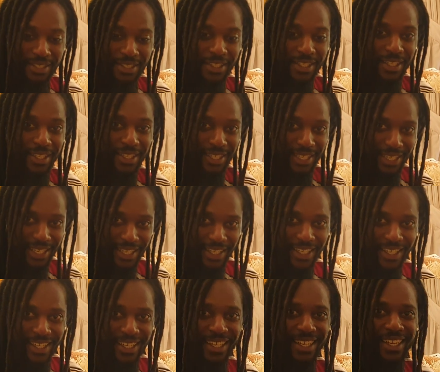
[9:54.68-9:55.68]
Yeah.
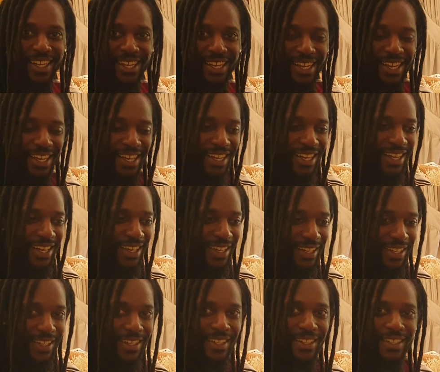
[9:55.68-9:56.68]
Till you
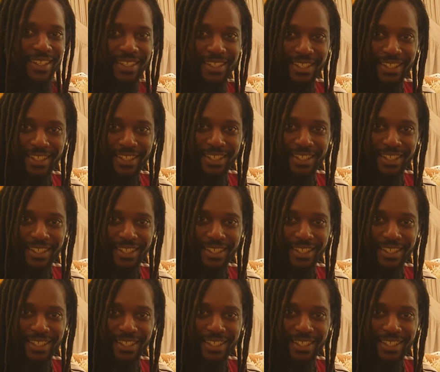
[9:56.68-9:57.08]
open your mouth, huh?